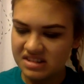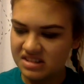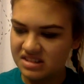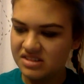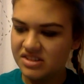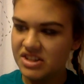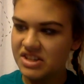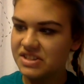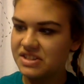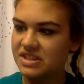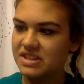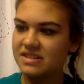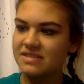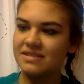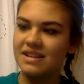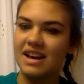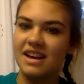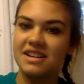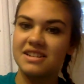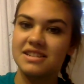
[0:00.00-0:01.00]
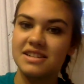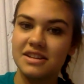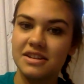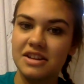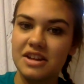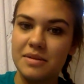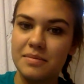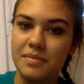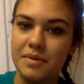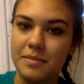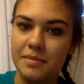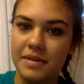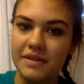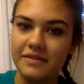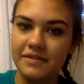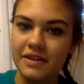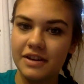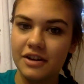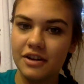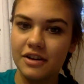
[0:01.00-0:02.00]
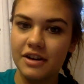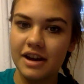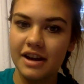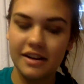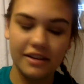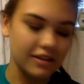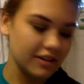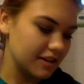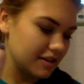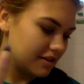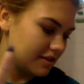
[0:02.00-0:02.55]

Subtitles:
Just accidentally put my fingernail into